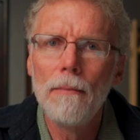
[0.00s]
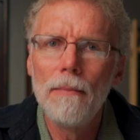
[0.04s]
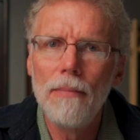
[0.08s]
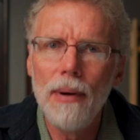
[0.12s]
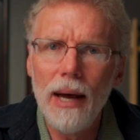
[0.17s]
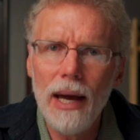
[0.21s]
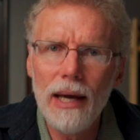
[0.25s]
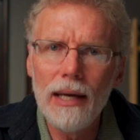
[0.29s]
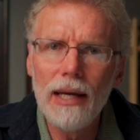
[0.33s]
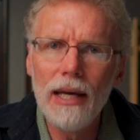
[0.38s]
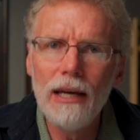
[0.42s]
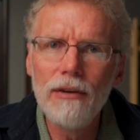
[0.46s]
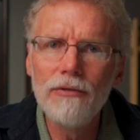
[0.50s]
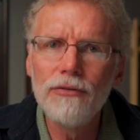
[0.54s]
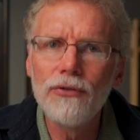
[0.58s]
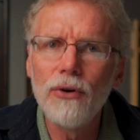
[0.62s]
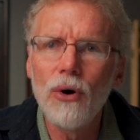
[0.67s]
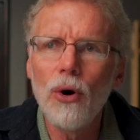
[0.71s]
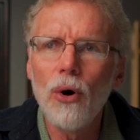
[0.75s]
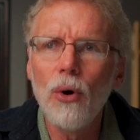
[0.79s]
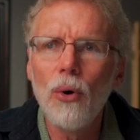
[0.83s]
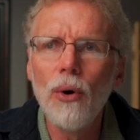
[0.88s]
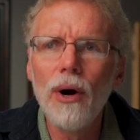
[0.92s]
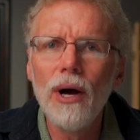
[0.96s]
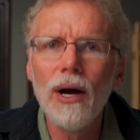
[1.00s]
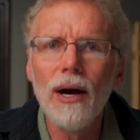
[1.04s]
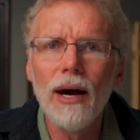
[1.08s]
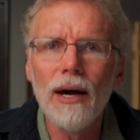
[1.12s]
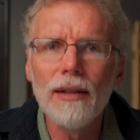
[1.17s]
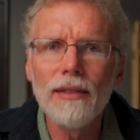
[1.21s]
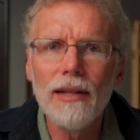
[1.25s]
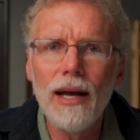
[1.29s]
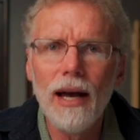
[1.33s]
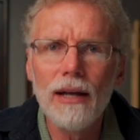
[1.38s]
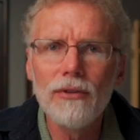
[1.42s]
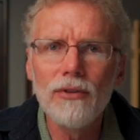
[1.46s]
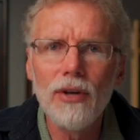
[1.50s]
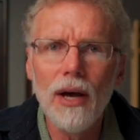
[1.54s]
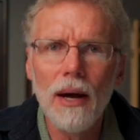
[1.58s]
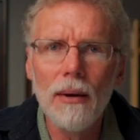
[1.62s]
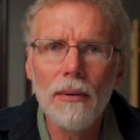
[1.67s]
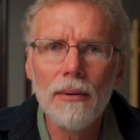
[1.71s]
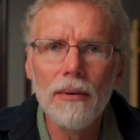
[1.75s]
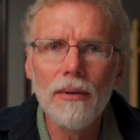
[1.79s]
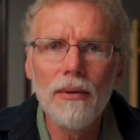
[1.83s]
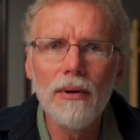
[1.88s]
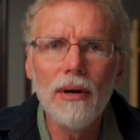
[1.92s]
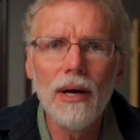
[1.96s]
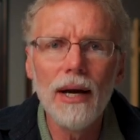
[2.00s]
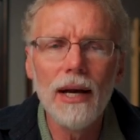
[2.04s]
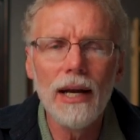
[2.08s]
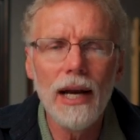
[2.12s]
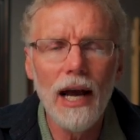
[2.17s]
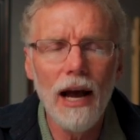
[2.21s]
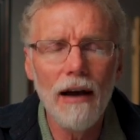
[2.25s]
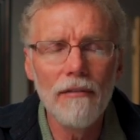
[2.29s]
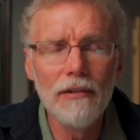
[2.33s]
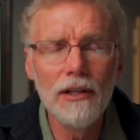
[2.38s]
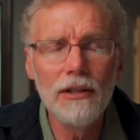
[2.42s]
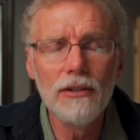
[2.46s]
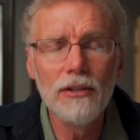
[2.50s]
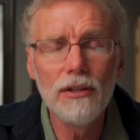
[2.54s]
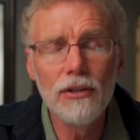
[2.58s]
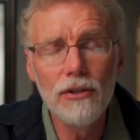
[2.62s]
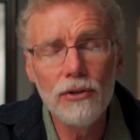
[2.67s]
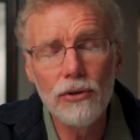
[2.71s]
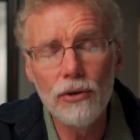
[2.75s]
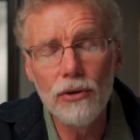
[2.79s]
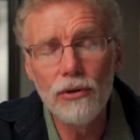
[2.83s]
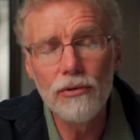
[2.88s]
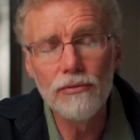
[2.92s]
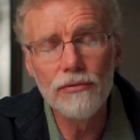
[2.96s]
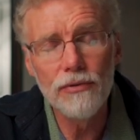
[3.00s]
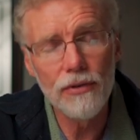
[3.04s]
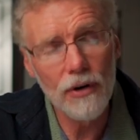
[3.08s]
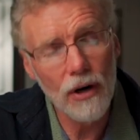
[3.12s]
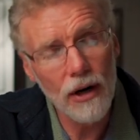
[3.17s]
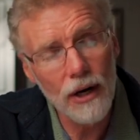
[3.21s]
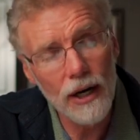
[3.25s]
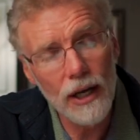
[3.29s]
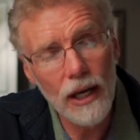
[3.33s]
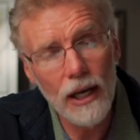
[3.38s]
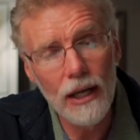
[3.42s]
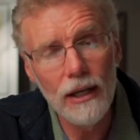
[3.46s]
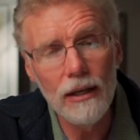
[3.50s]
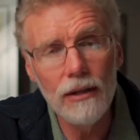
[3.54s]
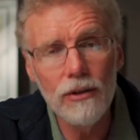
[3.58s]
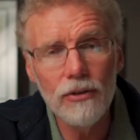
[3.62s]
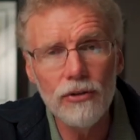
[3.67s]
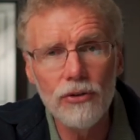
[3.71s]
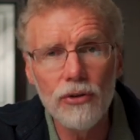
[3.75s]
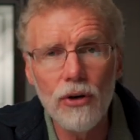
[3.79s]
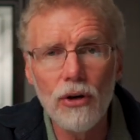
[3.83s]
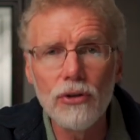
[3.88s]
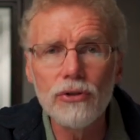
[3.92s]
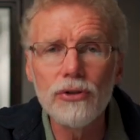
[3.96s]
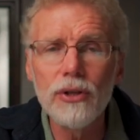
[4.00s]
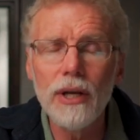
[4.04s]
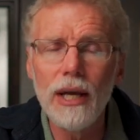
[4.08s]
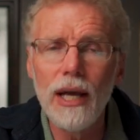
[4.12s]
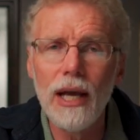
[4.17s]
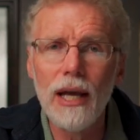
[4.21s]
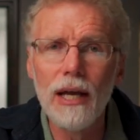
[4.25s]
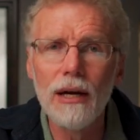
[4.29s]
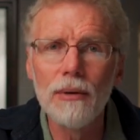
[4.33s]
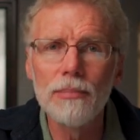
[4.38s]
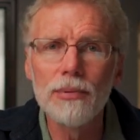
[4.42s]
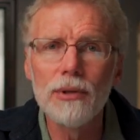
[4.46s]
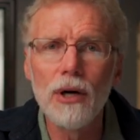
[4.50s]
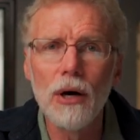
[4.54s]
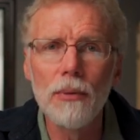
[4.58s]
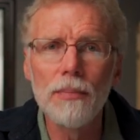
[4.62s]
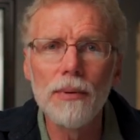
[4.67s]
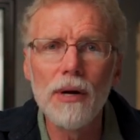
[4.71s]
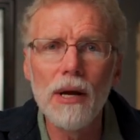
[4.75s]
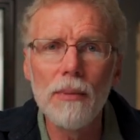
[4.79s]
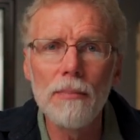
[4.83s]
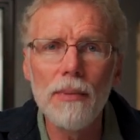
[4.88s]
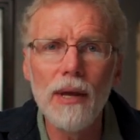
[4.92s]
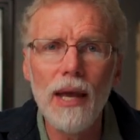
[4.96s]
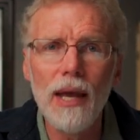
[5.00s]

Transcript: begging for oil at that time of the night, having to do very socially inappropriate